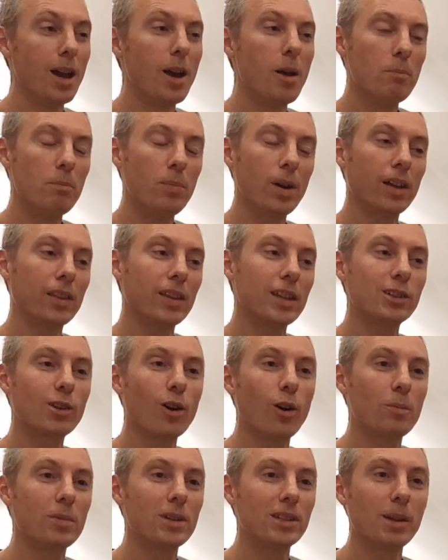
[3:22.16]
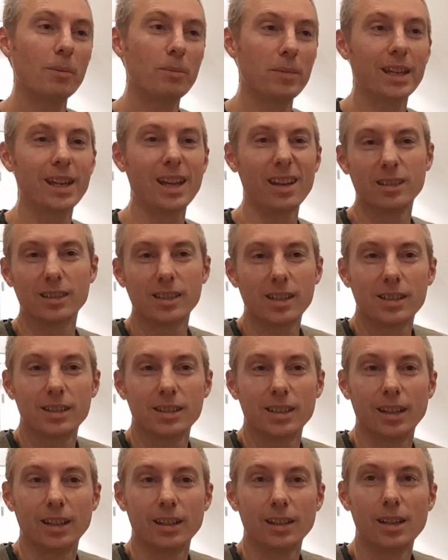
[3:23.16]
But there's got to be something else, isn't
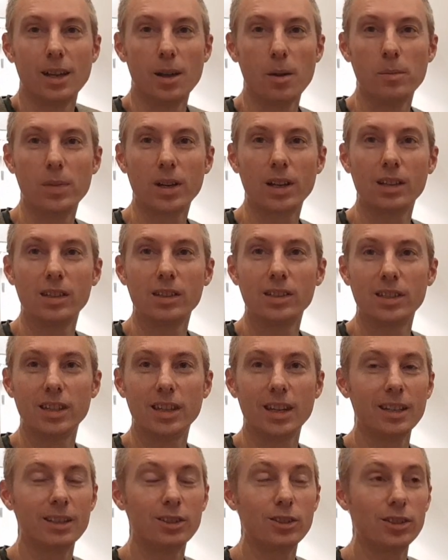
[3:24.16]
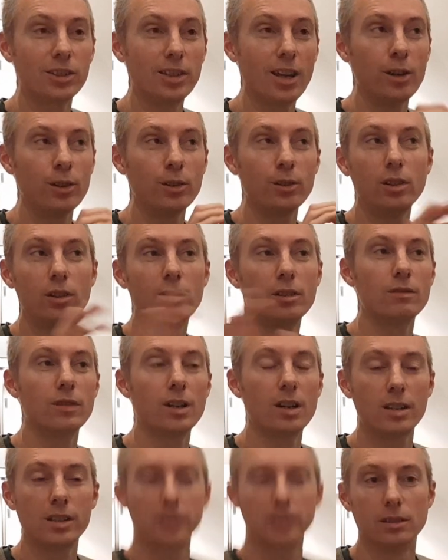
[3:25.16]
there? Because it's so
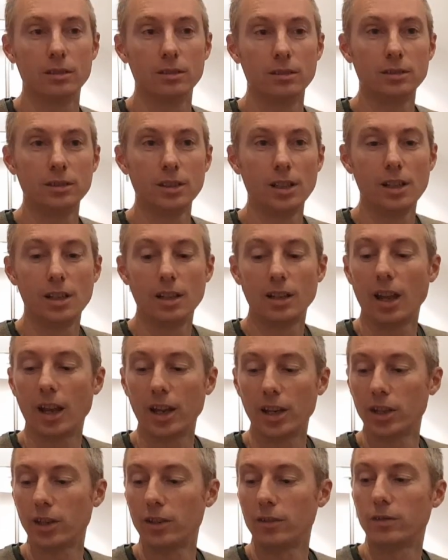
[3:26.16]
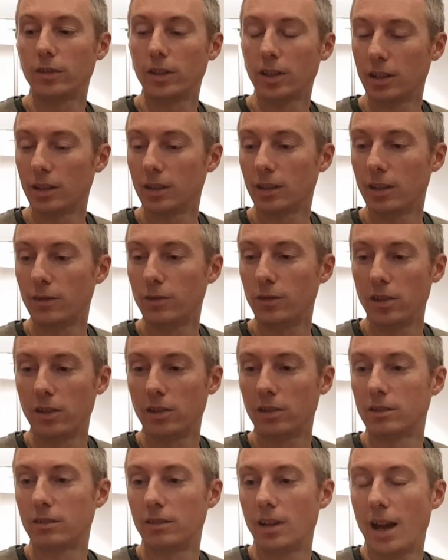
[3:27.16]
universal. Like, if
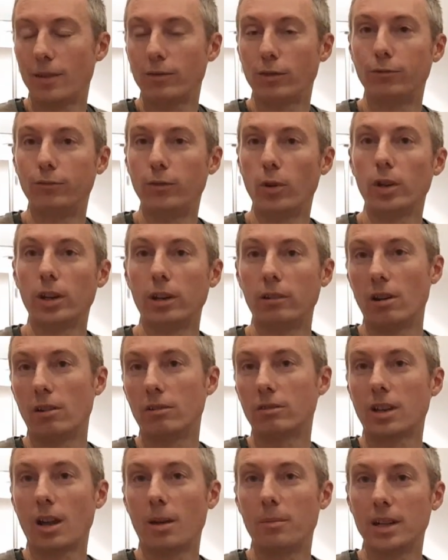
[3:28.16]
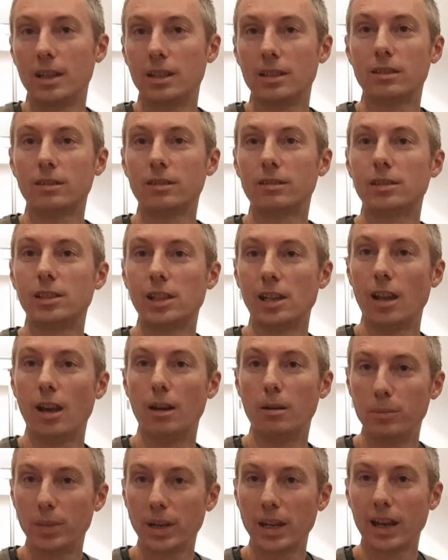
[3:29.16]
you have a 4-year-old come in to
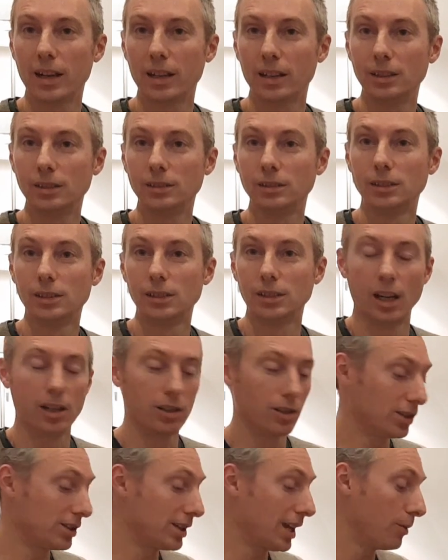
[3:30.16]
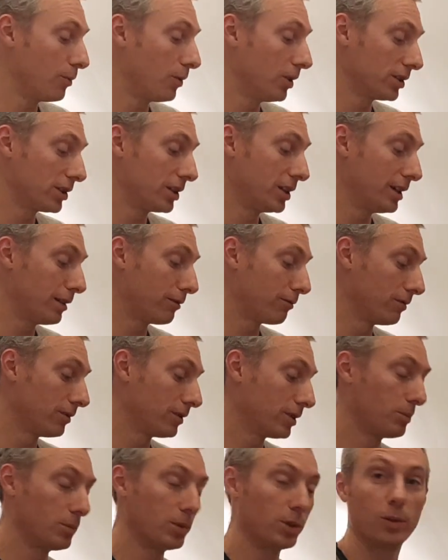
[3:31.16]
learn piano, and you say, what's the difference
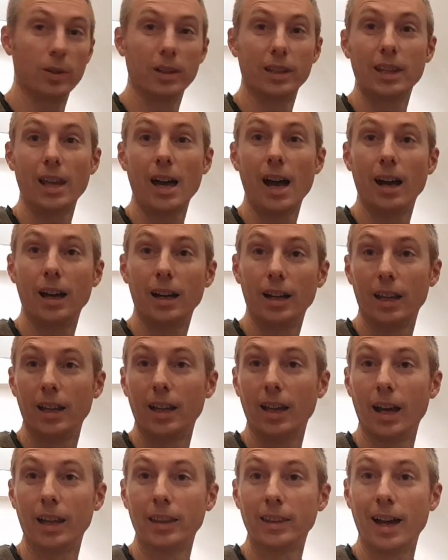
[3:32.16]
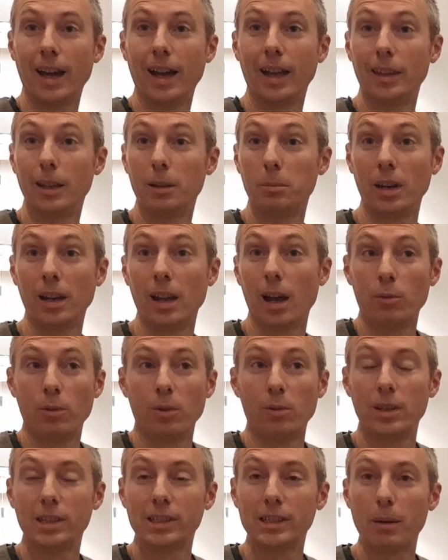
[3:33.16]
between that and that? They'd be like, well,
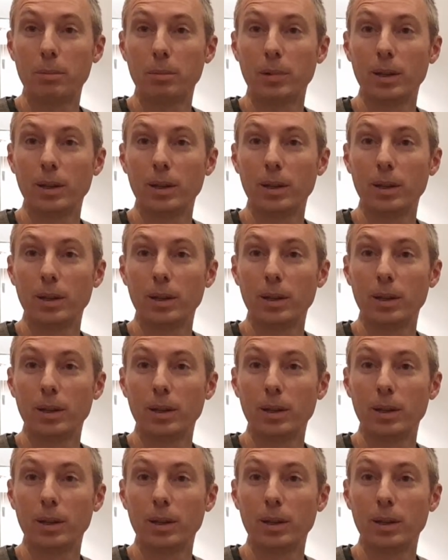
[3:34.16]
one's